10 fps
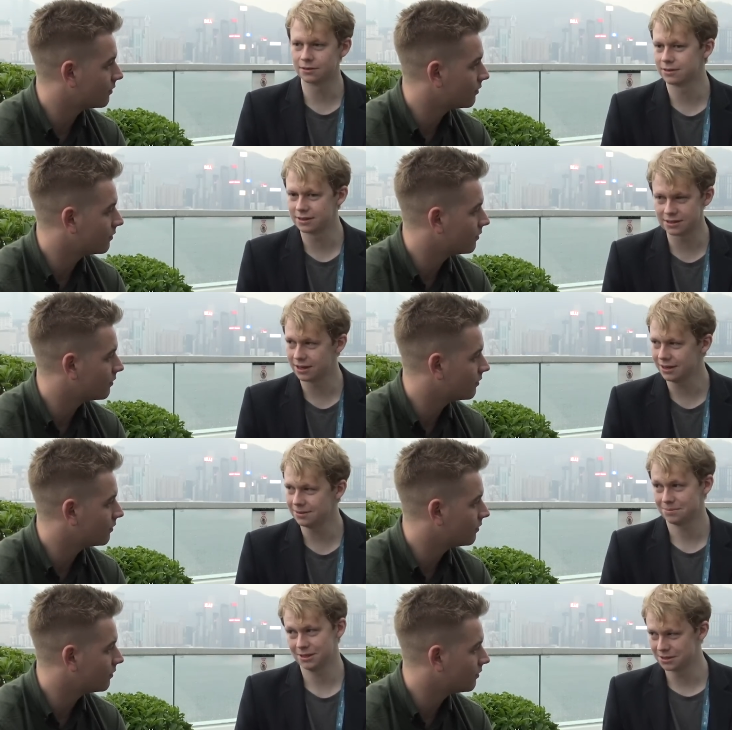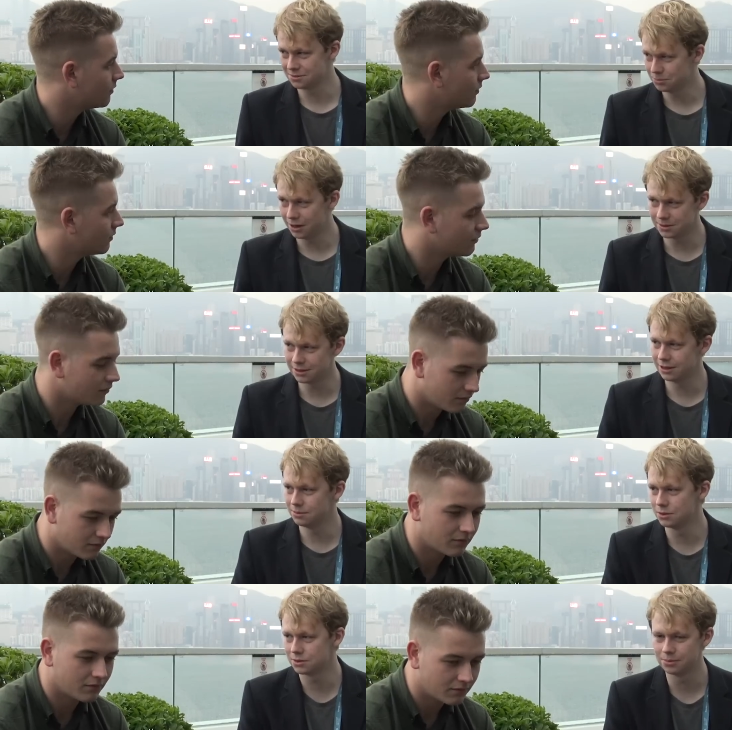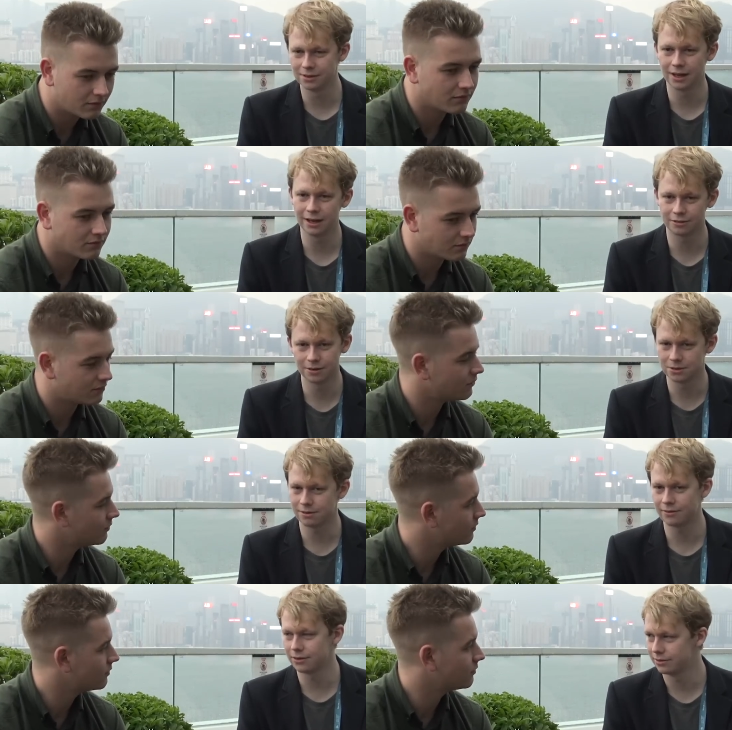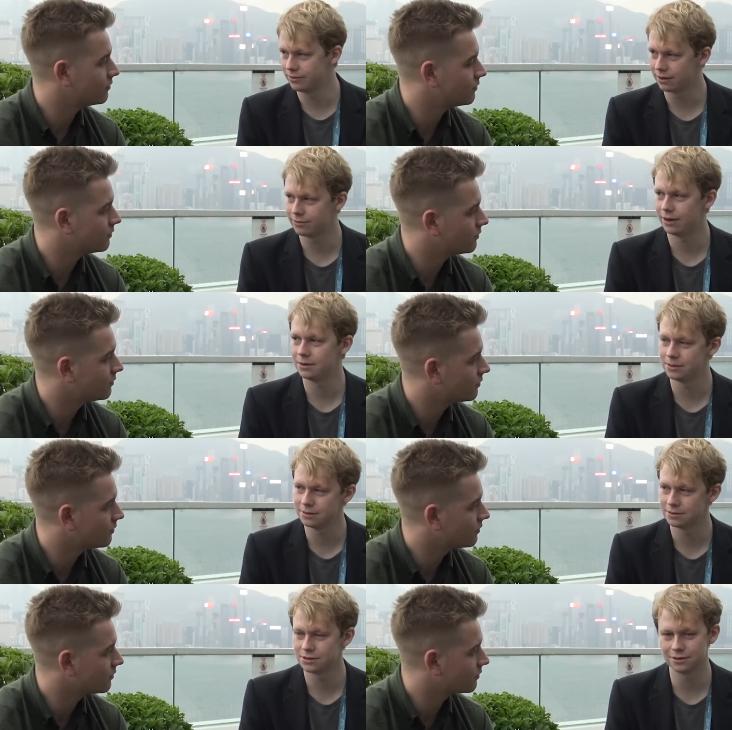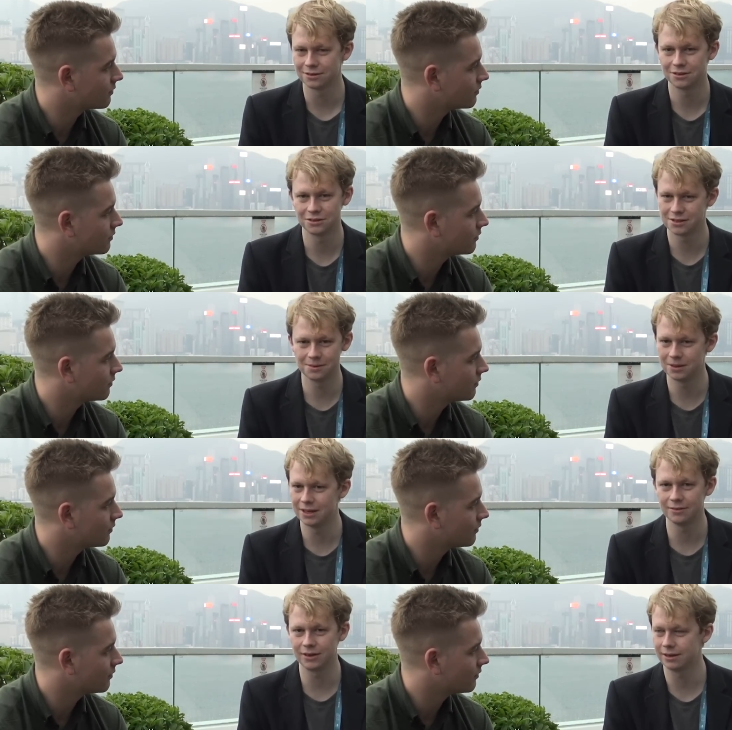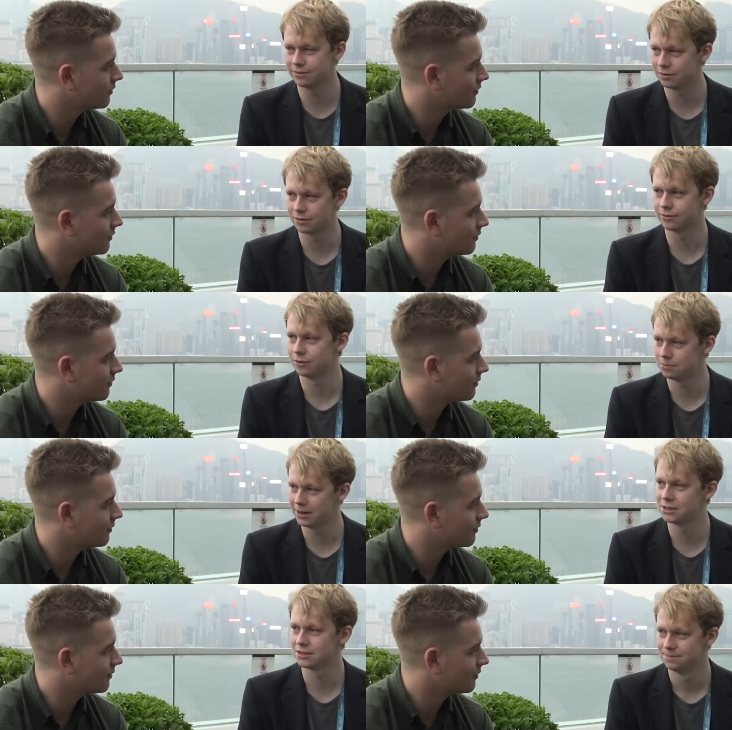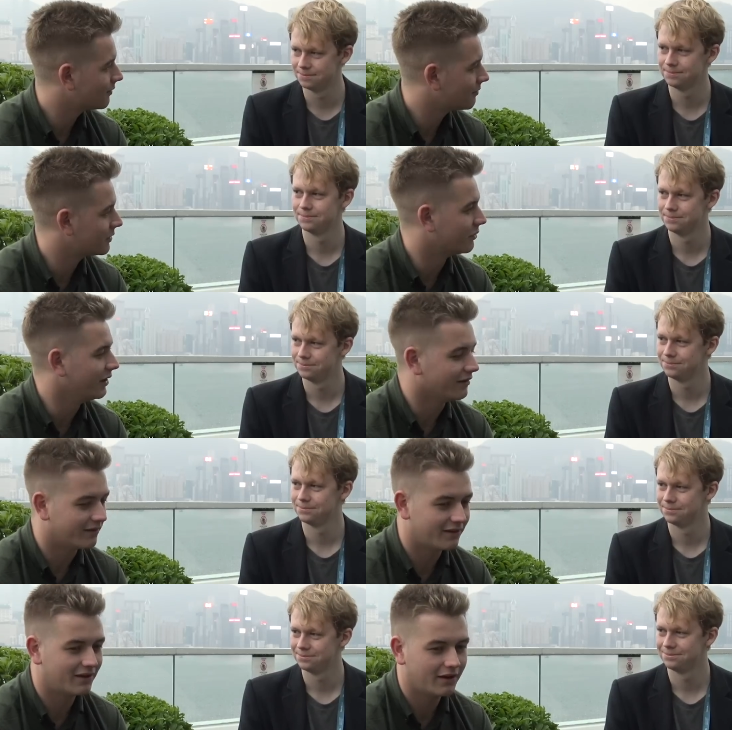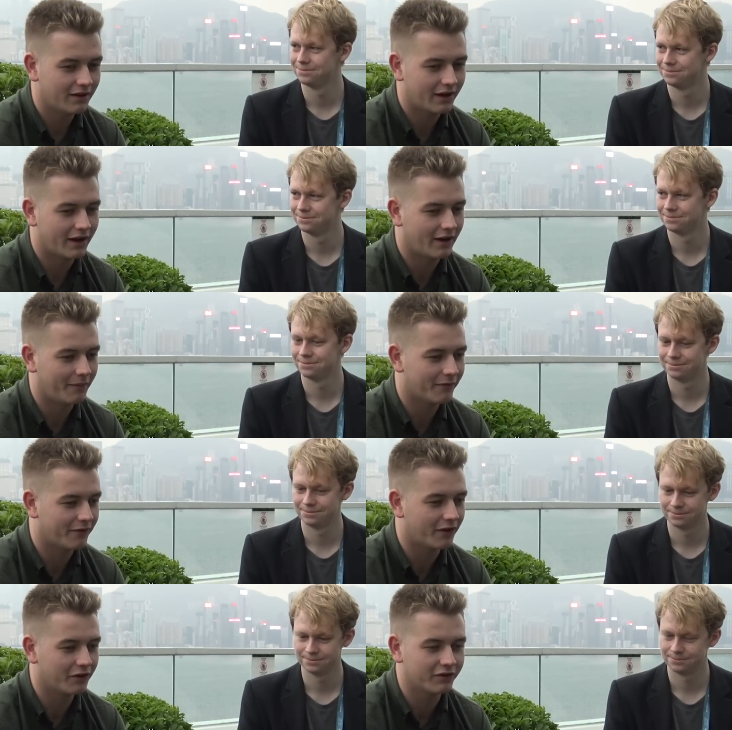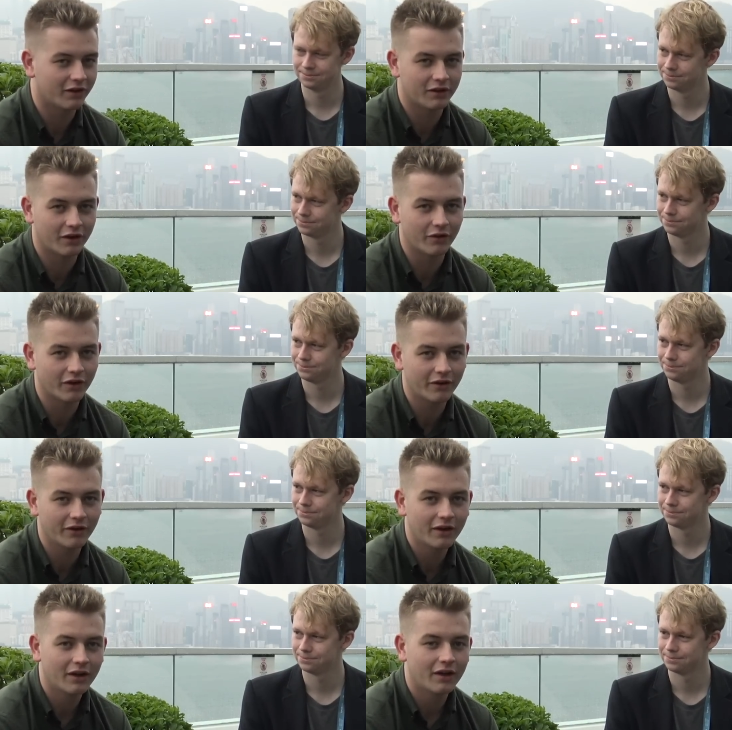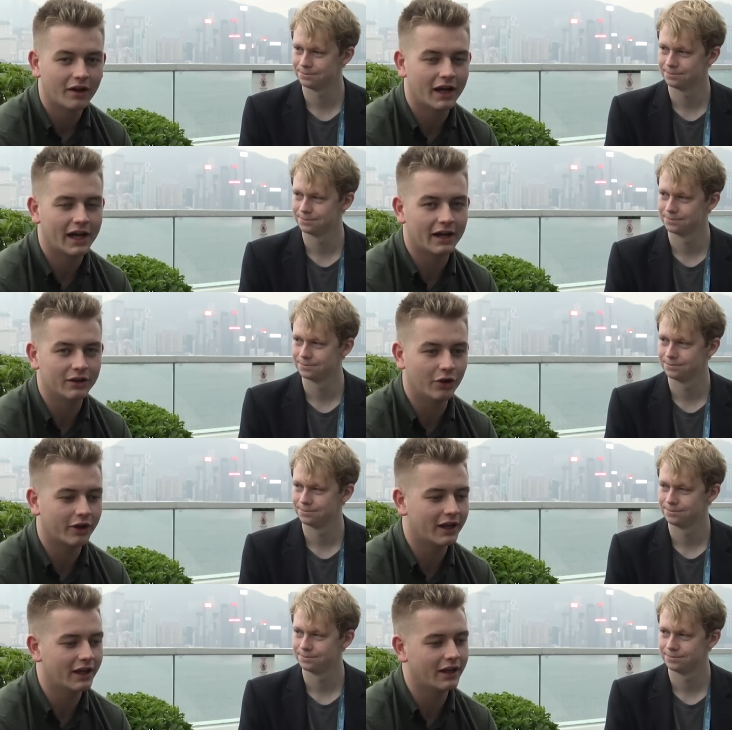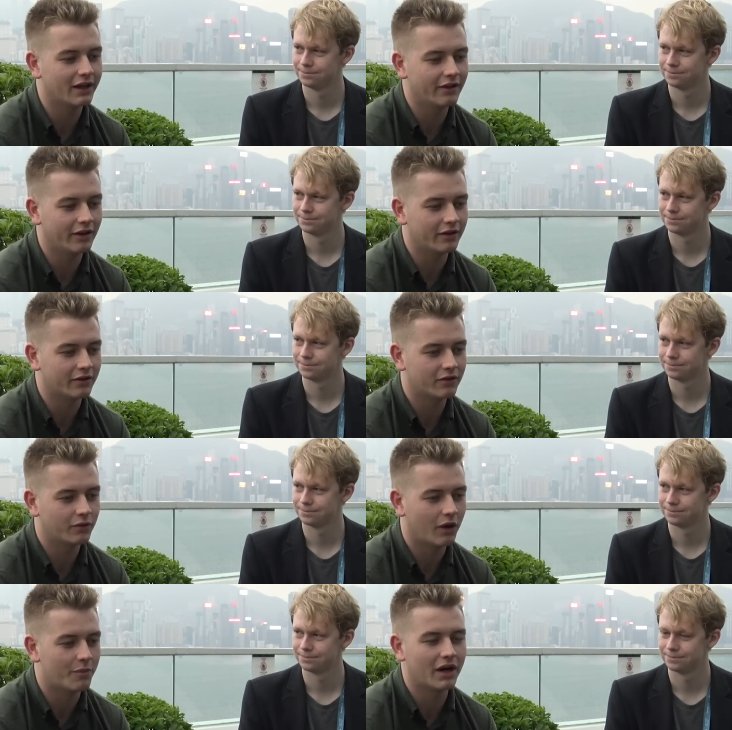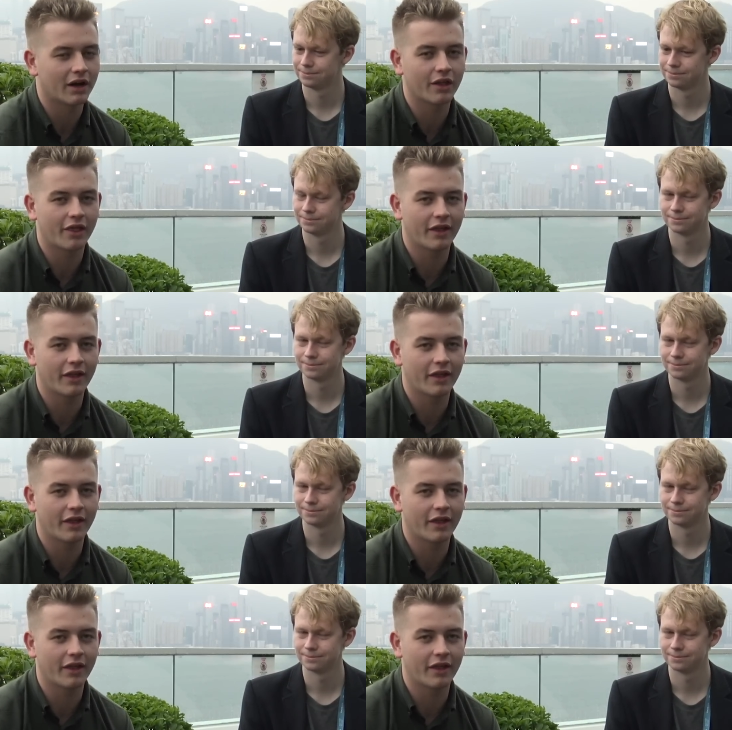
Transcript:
Speaker 1: on, inside it is permanent and immutable and cryptographically verifiable. So you just simply never get a 404
Speaker 2: page. Sweet. Um, for those that don't know, uh, Loki is, among other